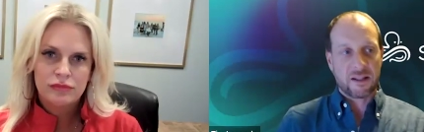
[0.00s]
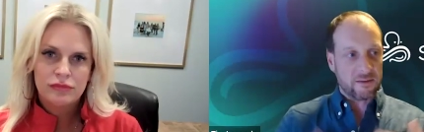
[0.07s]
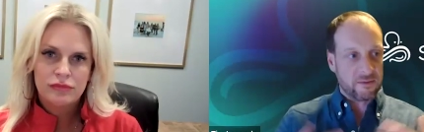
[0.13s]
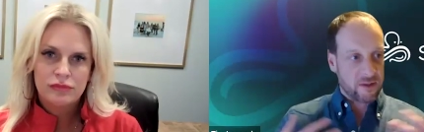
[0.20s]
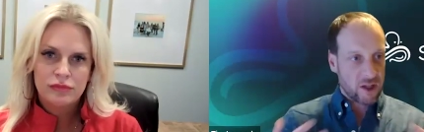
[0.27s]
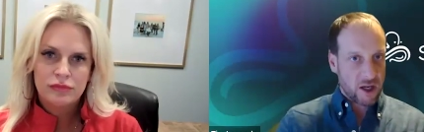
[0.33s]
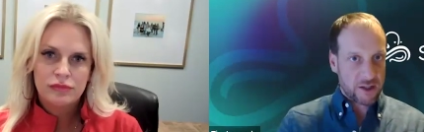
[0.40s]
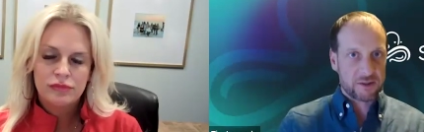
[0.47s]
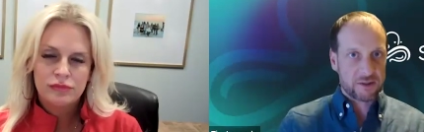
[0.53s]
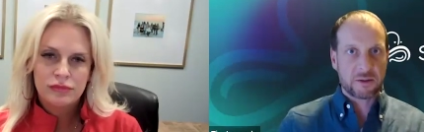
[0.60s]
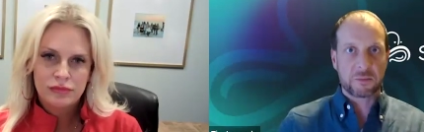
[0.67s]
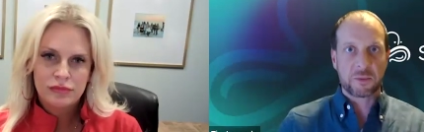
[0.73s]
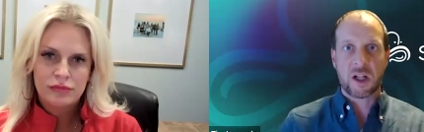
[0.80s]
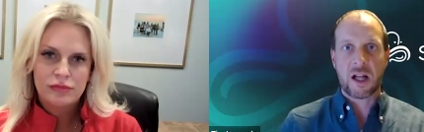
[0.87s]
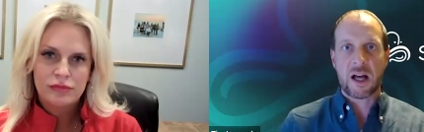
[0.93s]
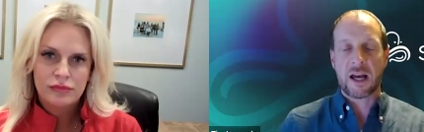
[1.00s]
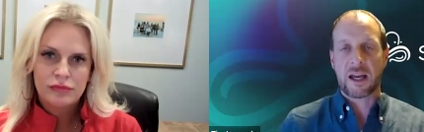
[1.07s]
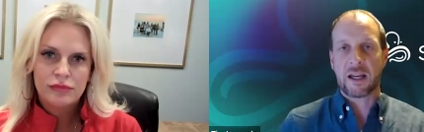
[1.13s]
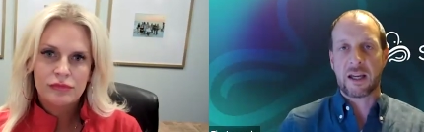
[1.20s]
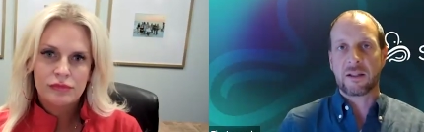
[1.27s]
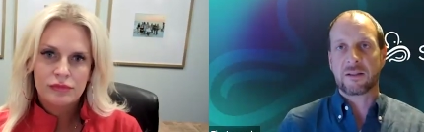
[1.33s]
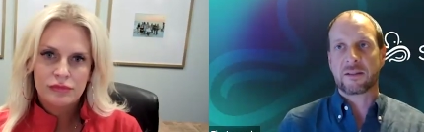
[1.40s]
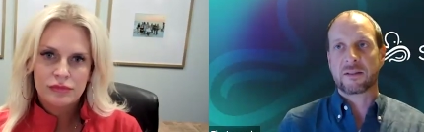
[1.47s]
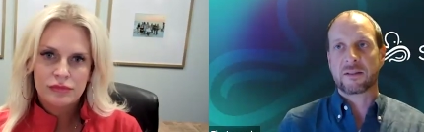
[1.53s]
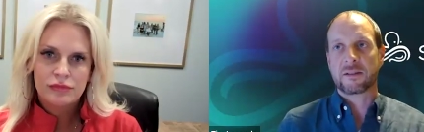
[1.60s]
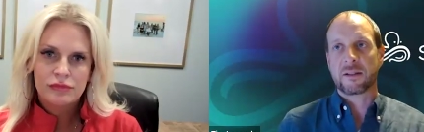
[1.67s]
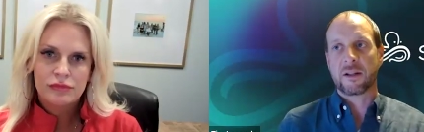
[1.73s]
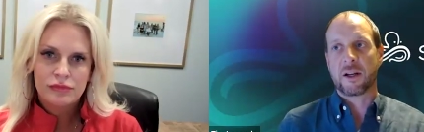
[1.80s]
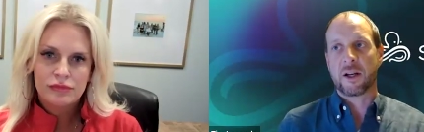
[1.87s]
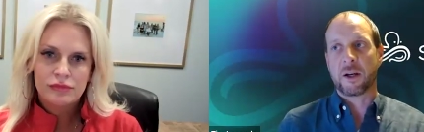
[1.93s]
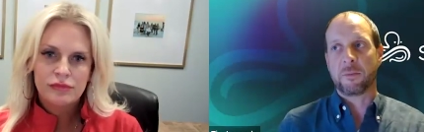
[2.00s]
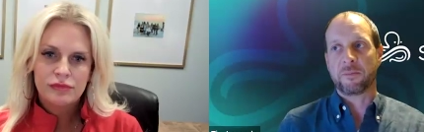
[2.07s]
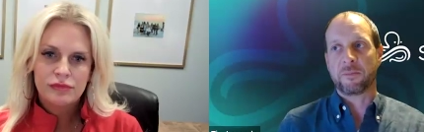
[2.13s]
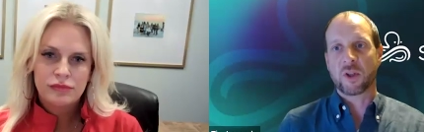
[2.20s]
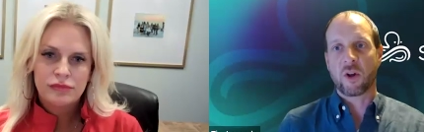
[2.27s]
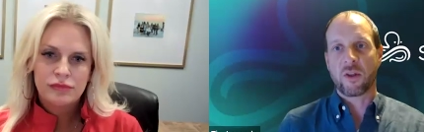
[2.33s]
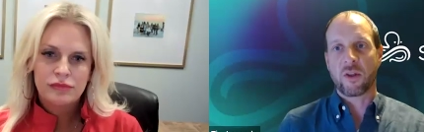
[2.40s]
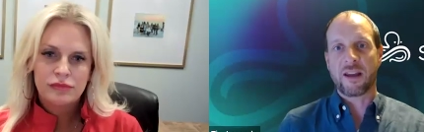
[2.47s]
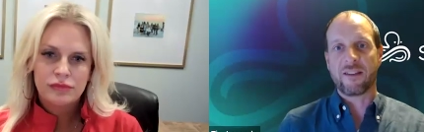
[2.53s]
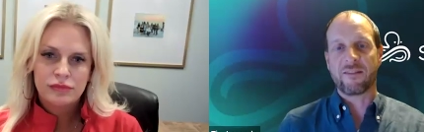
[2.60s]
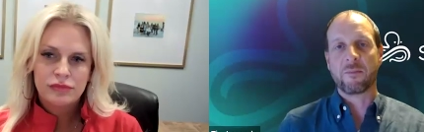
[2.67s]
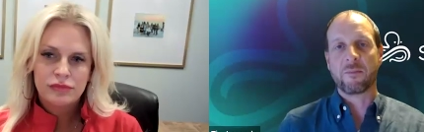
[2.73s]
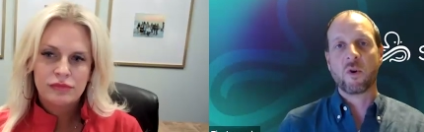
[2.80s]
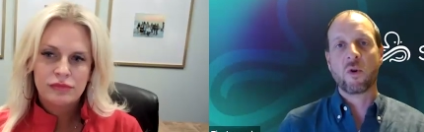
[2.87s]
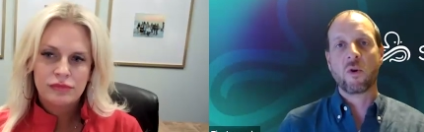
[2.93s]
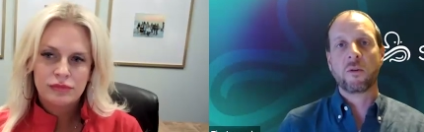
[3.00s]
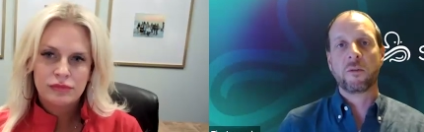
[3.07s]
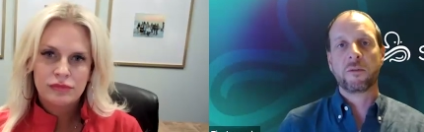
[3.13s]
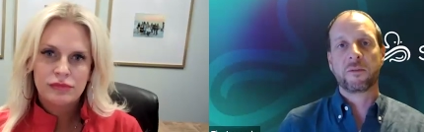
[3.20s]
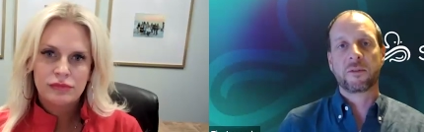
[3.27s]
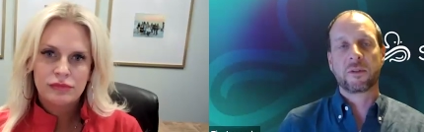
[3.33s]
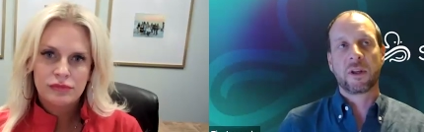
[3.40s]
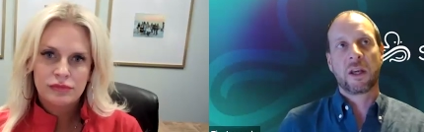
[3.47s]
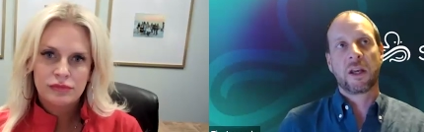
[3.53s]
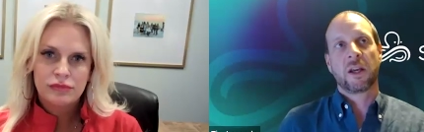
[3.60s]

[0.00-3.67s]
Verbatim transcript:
Speaker 1: They've gotten some clients. Um, you know, they've moved